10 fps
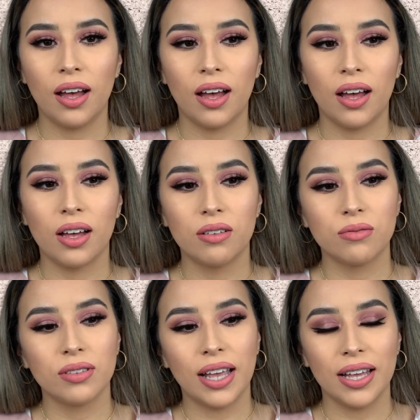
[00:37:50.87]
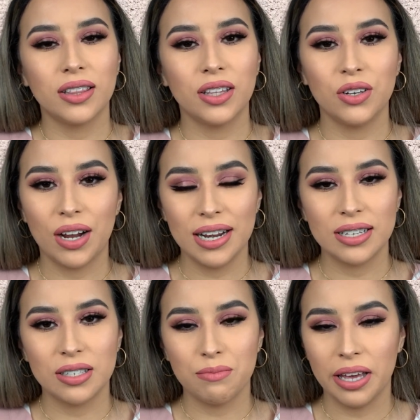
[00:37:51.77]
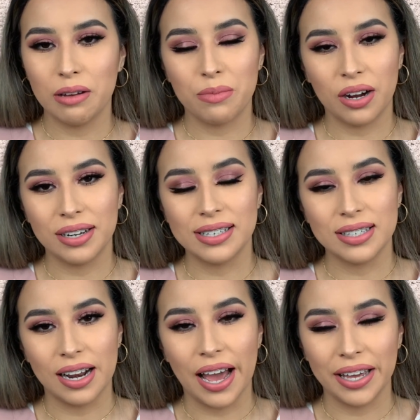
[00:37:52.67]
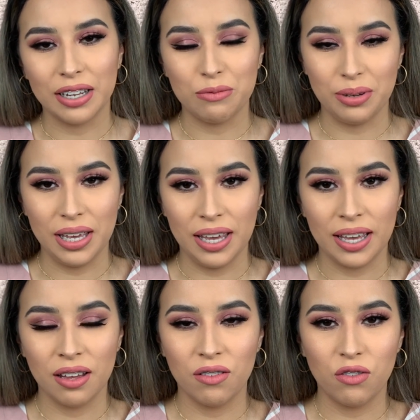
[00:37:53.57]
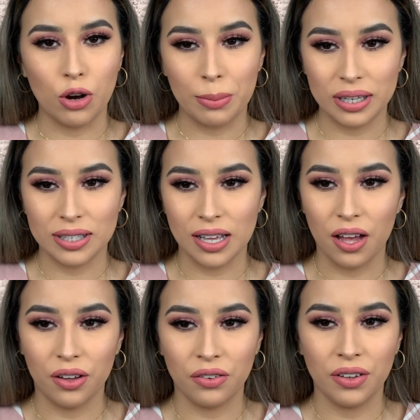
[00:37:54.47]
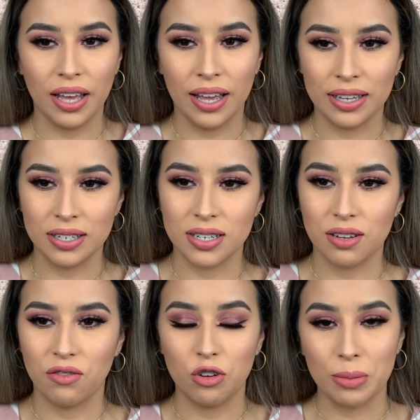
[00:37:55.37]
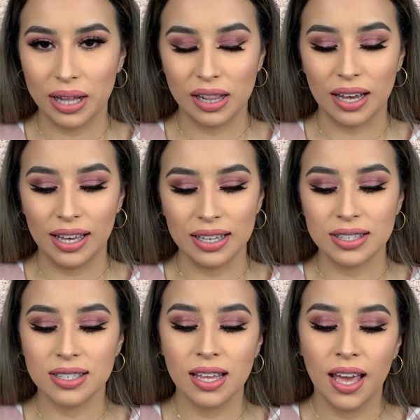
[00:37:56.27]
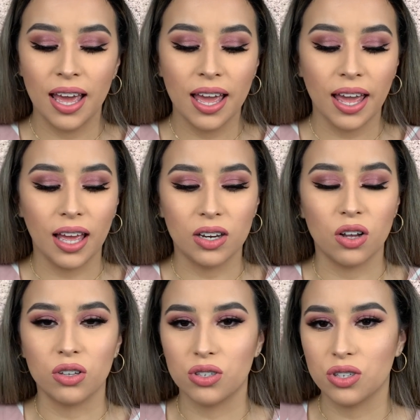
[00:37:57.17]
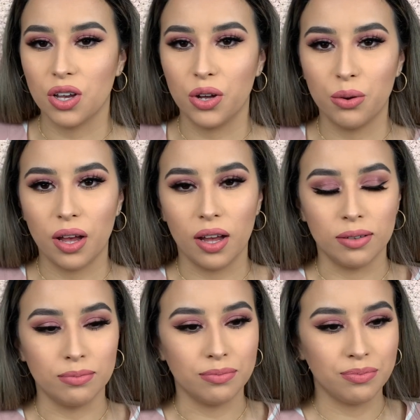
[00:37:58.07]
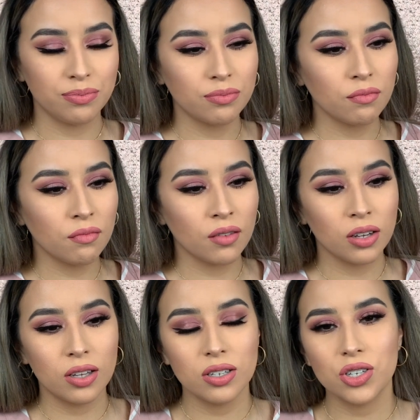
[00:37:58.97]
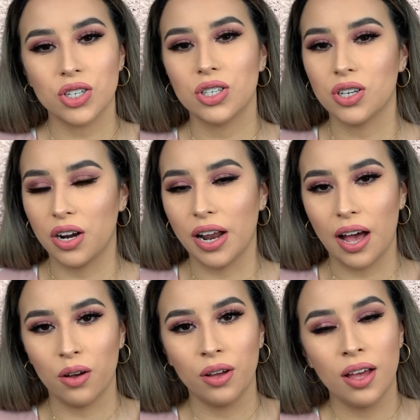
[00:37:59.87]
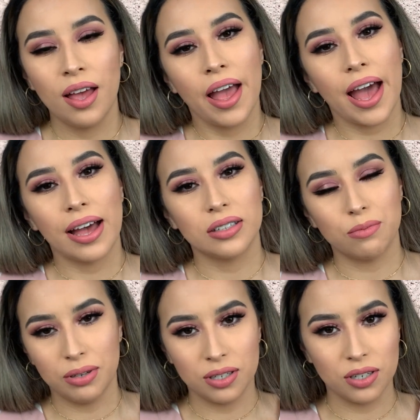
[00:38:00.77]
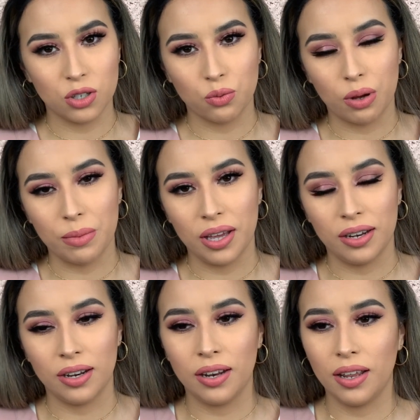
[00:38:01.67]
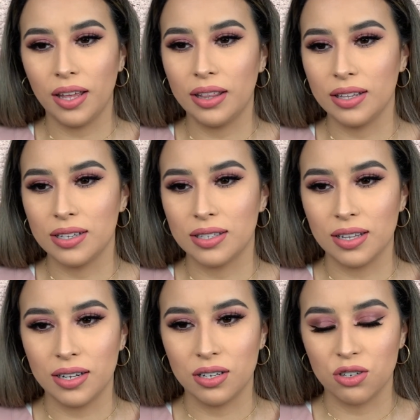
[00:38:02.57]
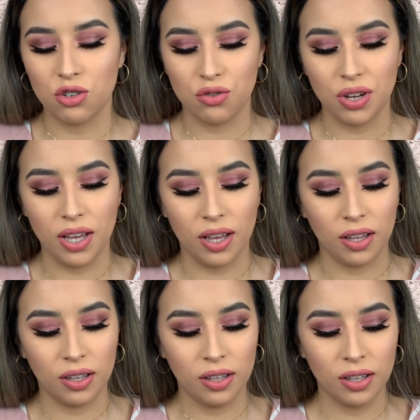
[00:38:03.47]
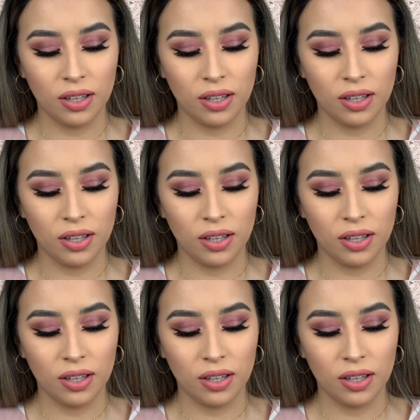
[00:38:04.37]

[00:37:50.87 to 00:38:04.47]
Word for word: uh, like the greatest makeup artist that I can be for myself and for my clients and also um, just start out as a businesswoman in this industry